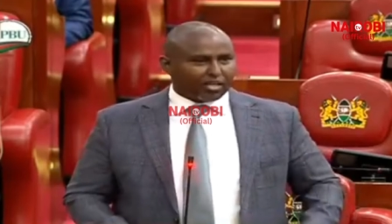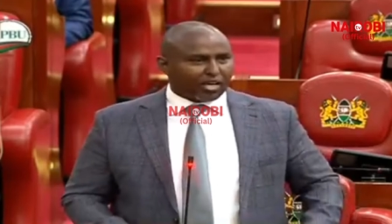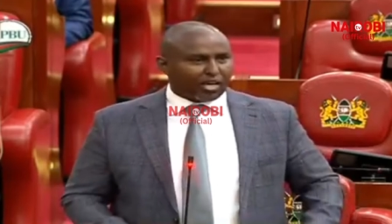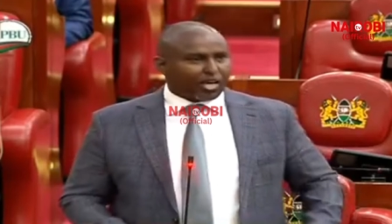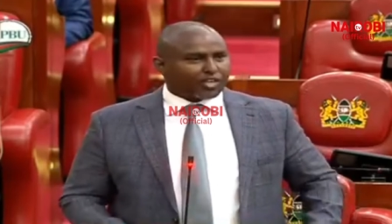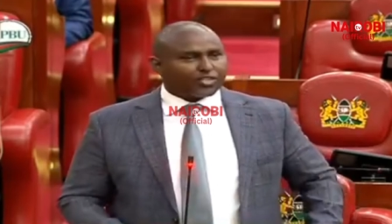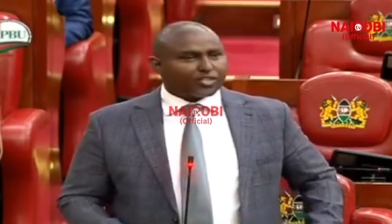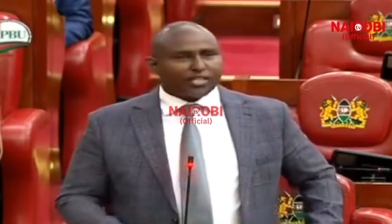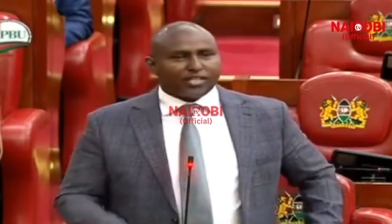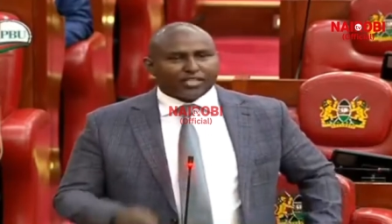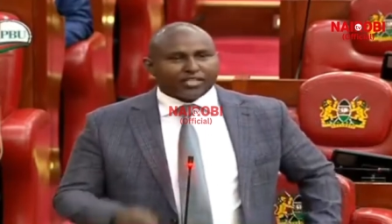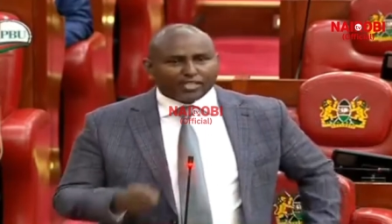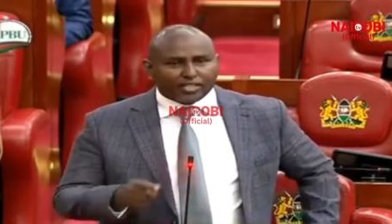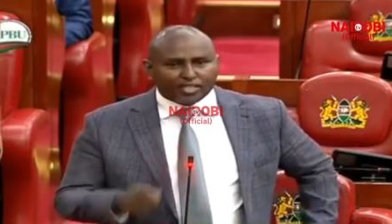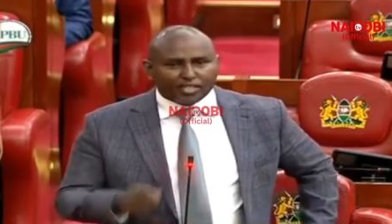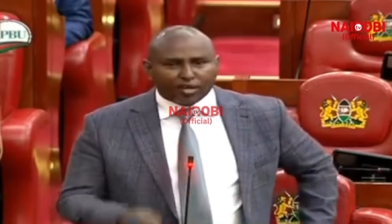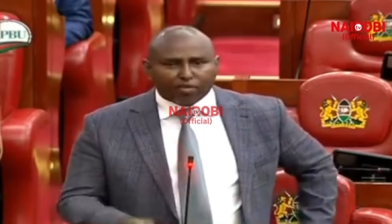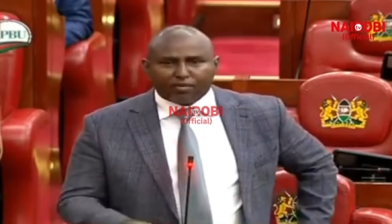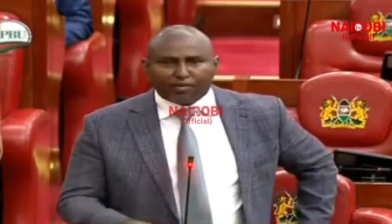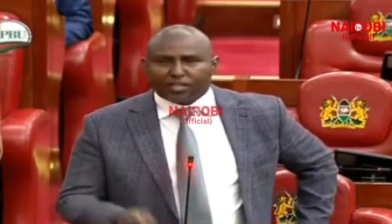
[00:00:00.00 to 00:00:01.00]
as a
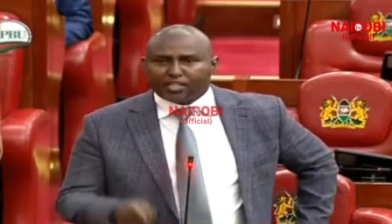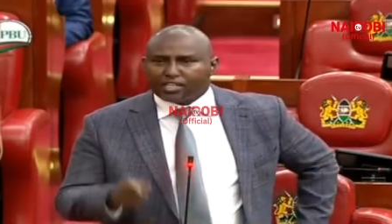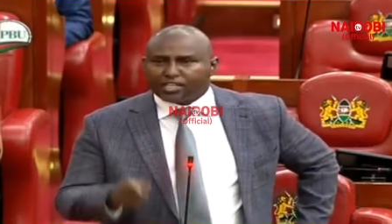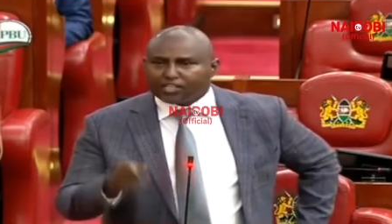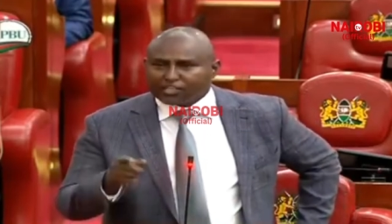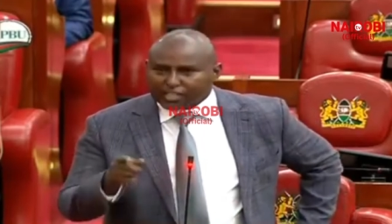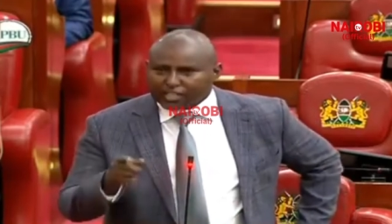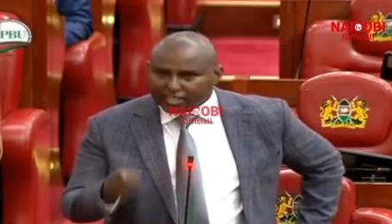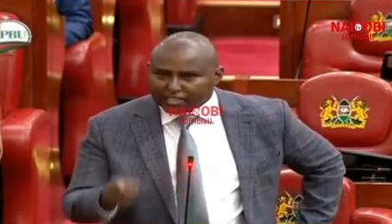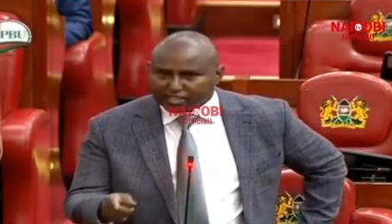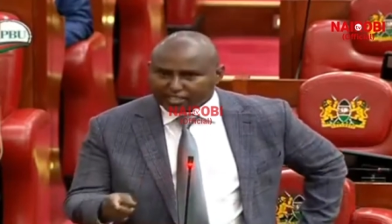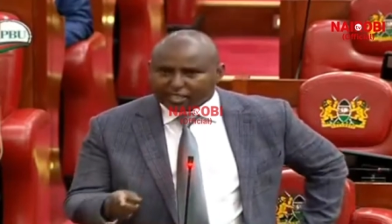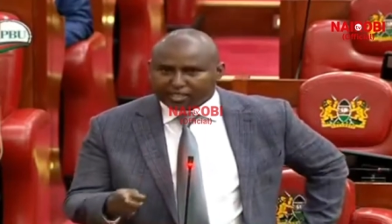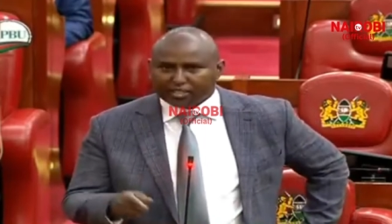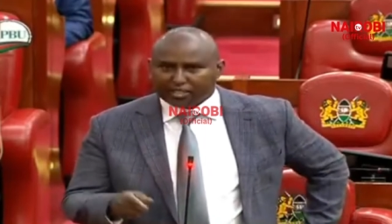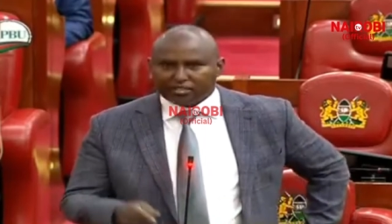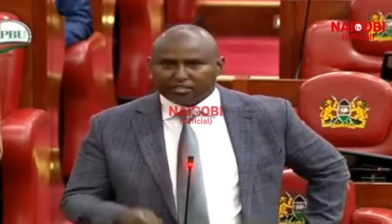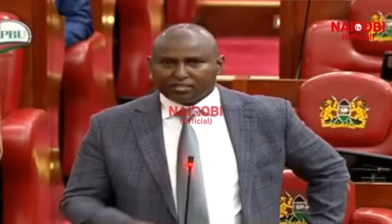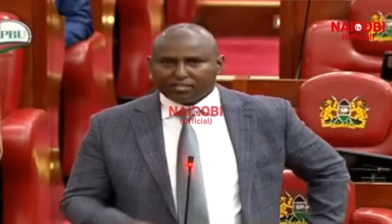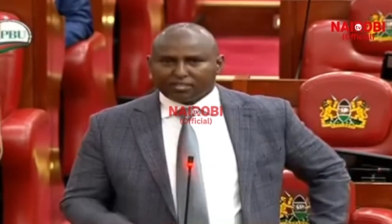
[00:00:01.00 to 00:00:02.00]
leader of another sector,
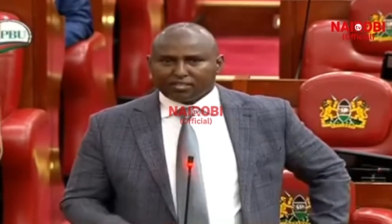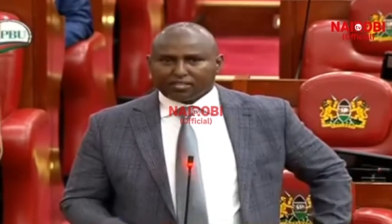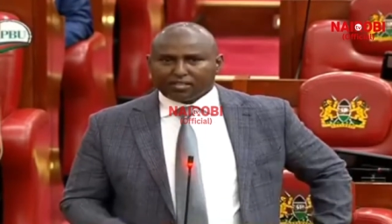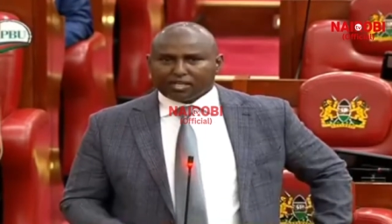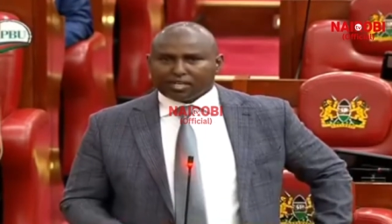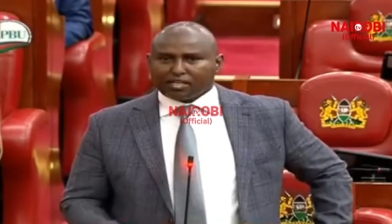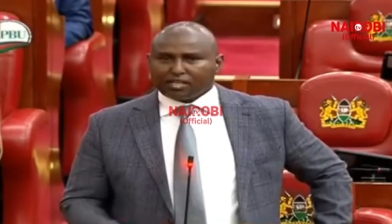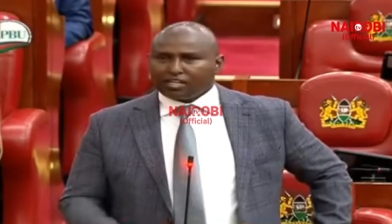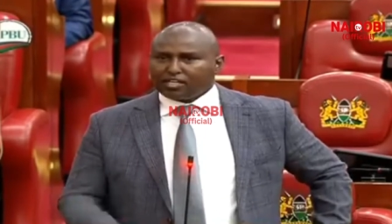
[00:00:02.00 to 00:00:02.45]
a